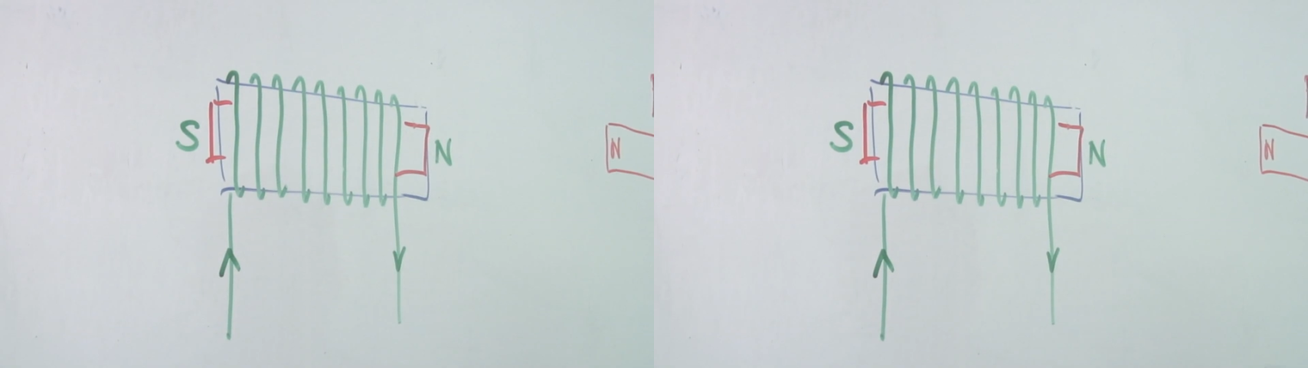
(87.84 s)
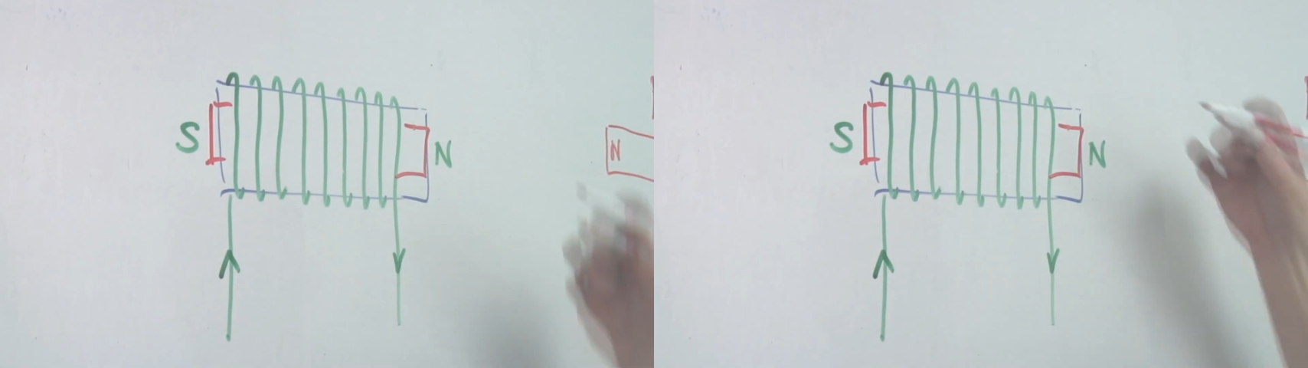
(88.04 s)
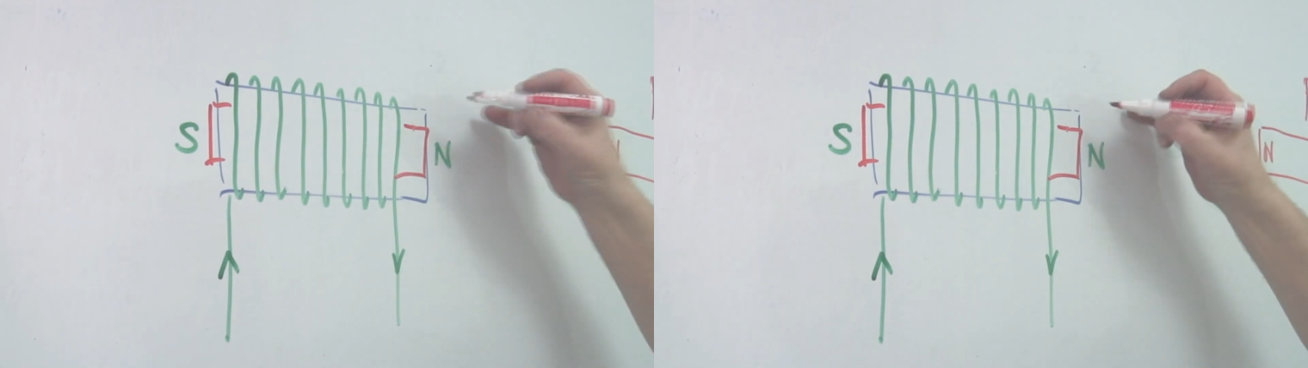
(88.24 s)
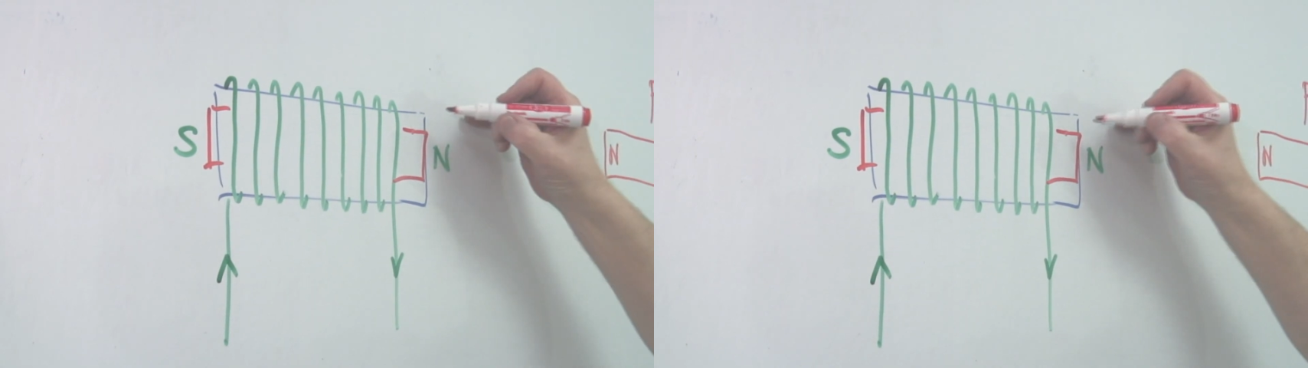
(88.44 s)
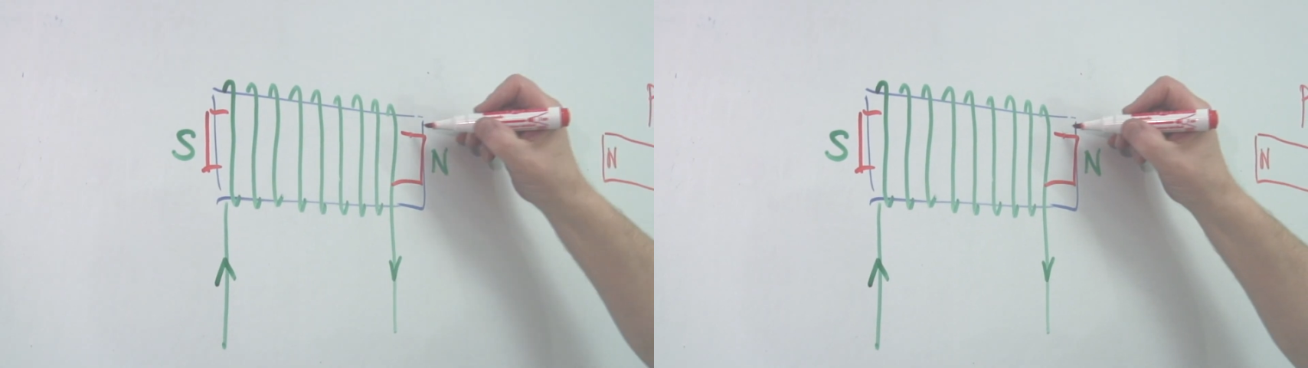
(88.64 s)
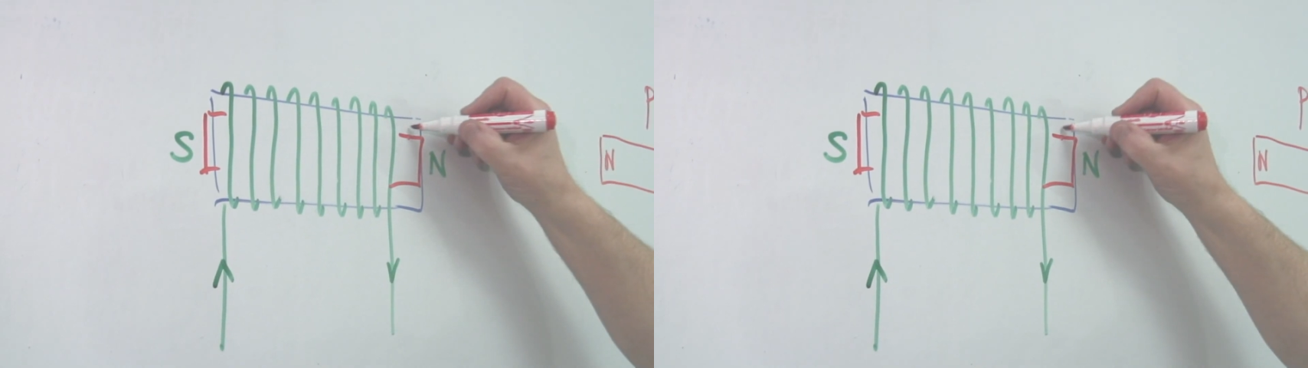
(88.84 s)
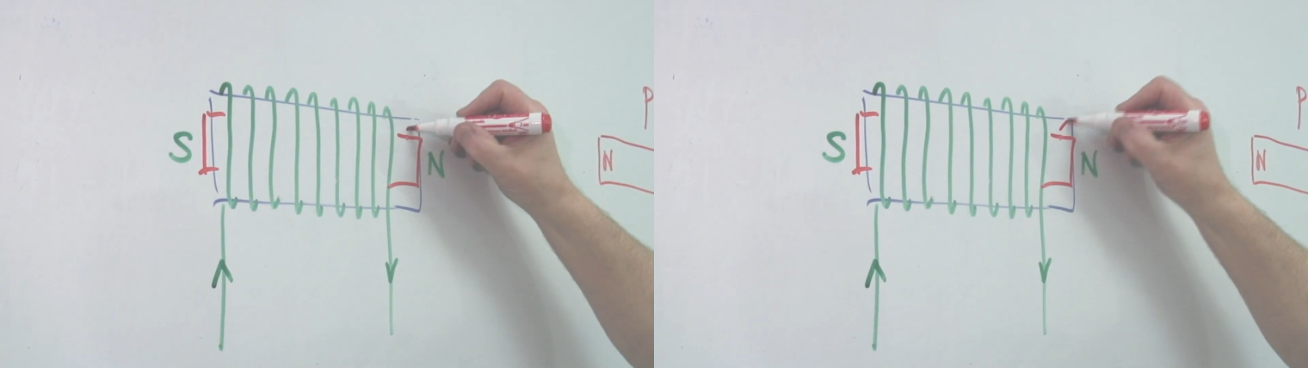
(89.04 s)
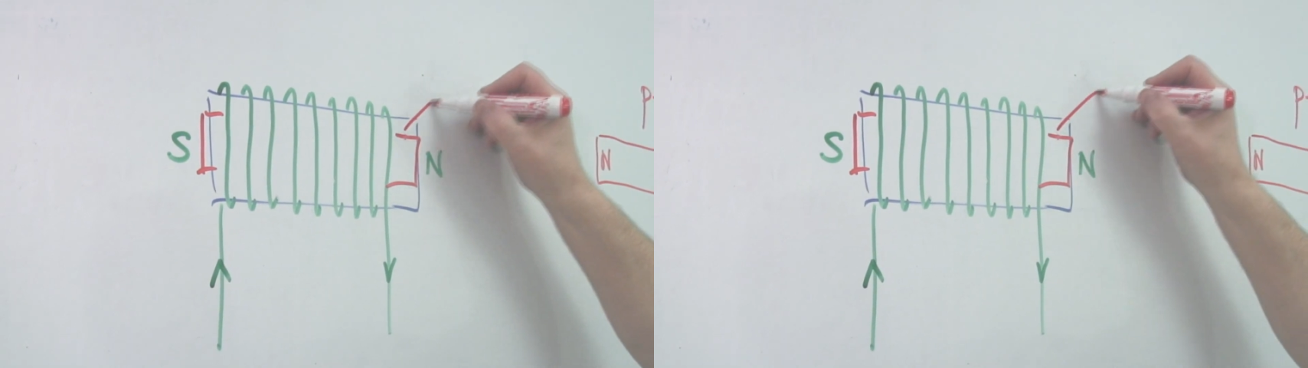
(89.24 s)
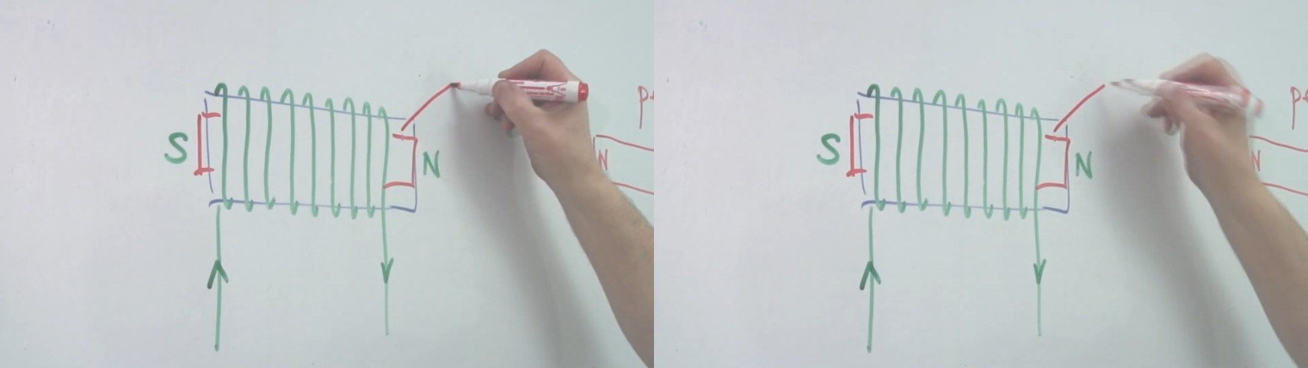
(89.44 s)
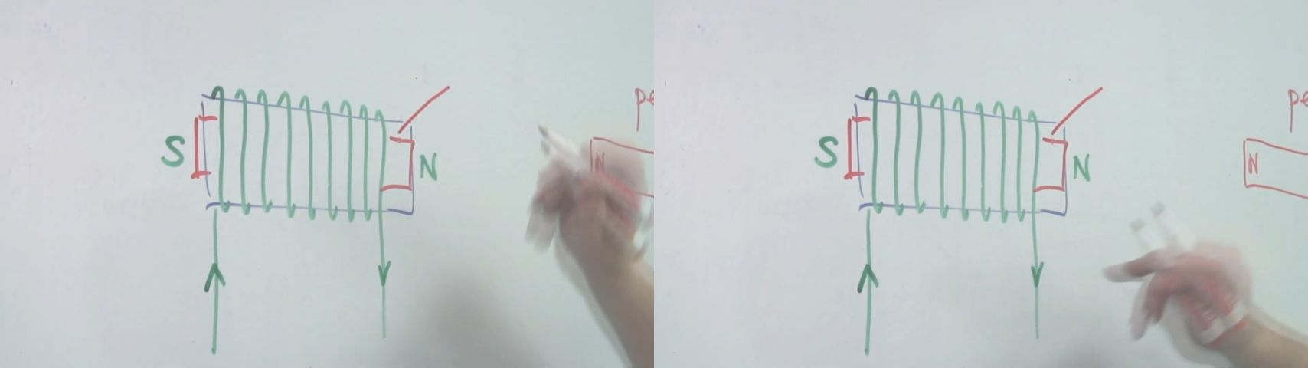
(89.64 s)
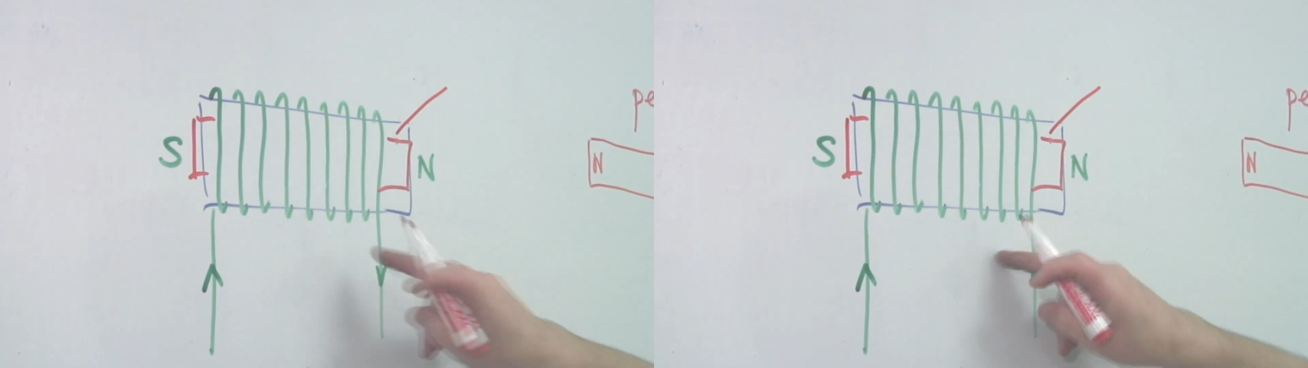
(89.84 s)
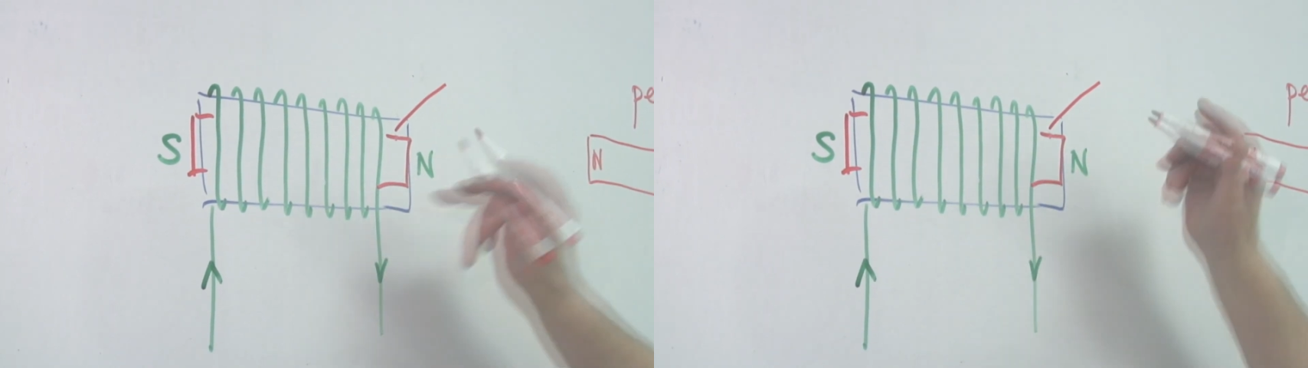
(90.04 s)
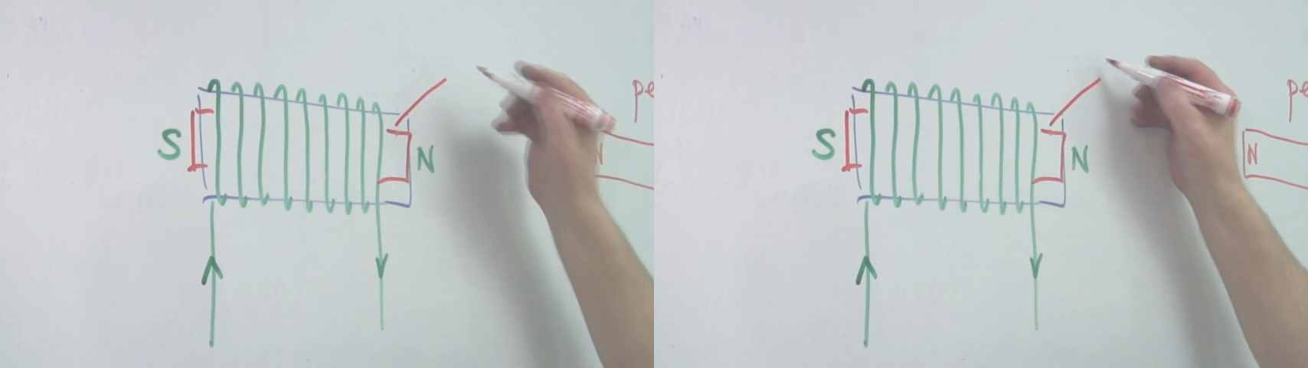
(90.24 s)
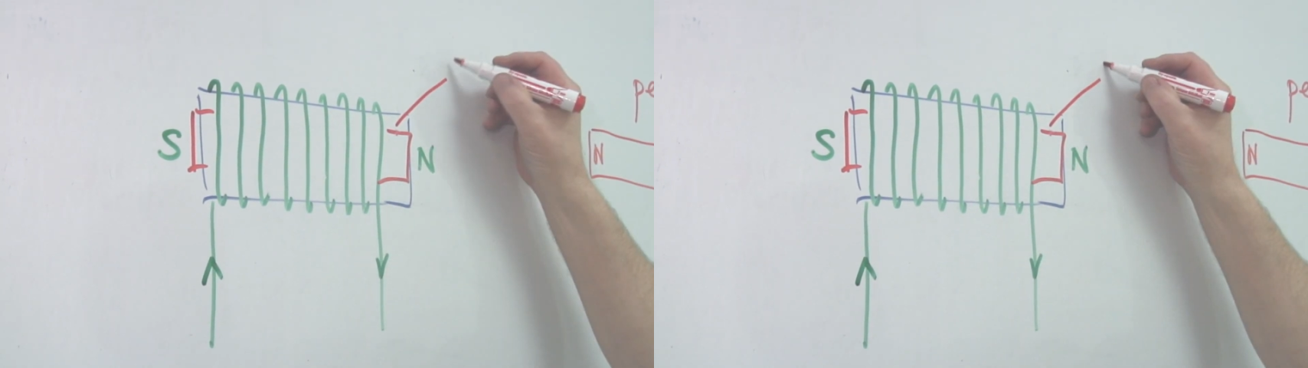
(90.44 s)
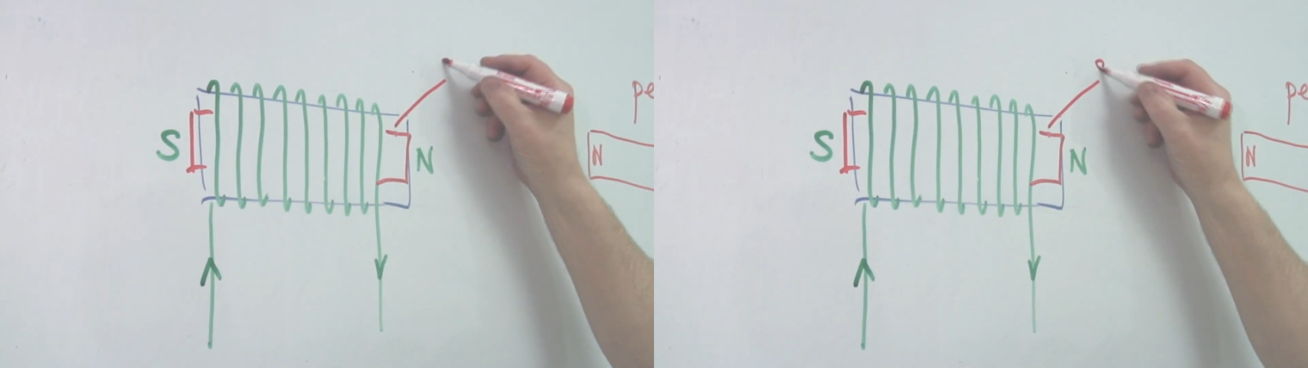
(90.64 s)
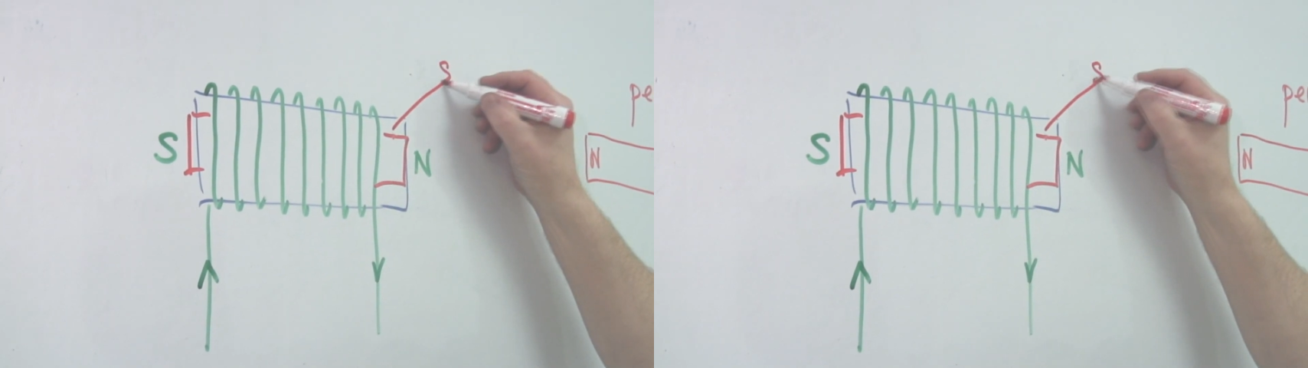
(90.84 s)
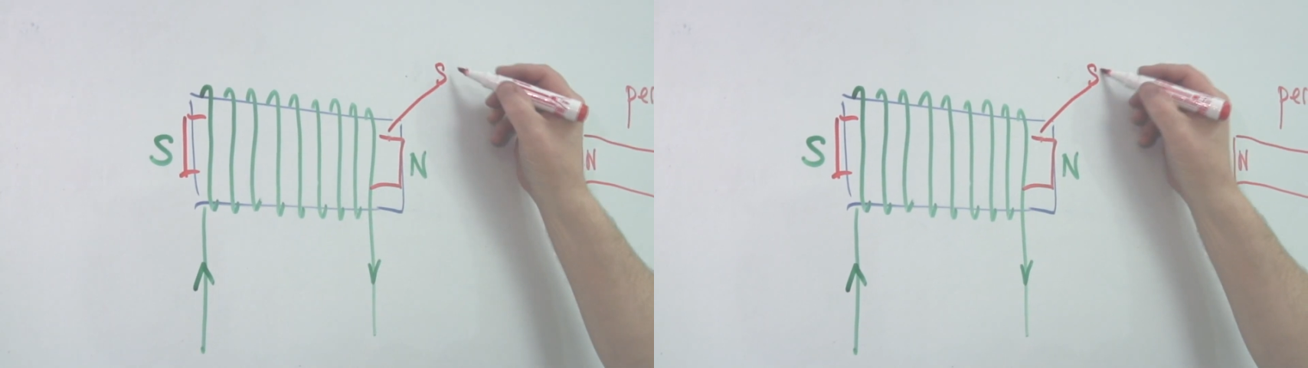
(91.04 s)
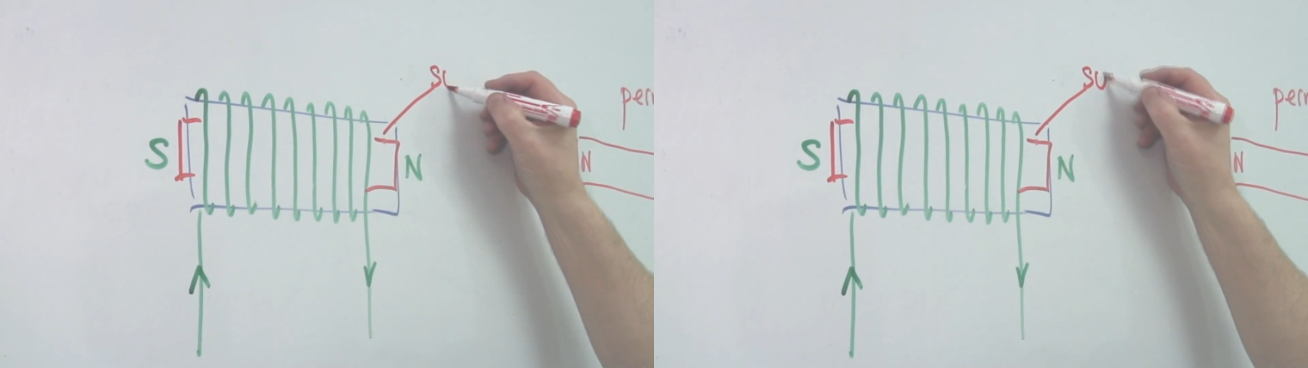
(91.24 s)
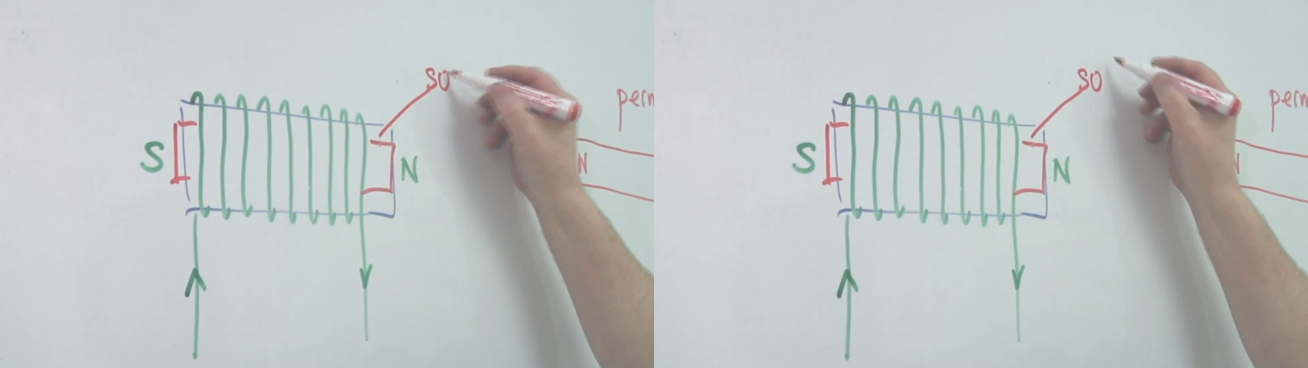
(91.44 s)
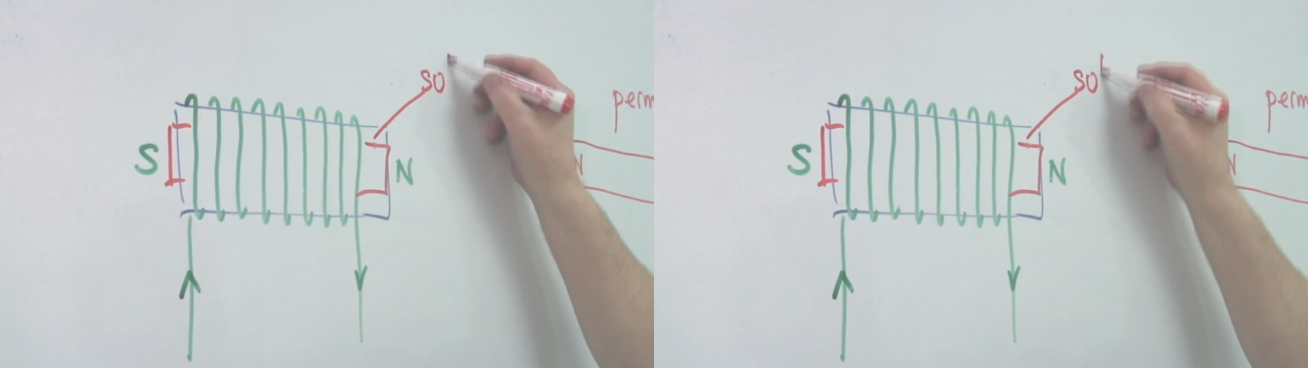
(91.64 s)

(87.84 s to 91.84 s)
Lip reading: Nobody's mouth can be seen.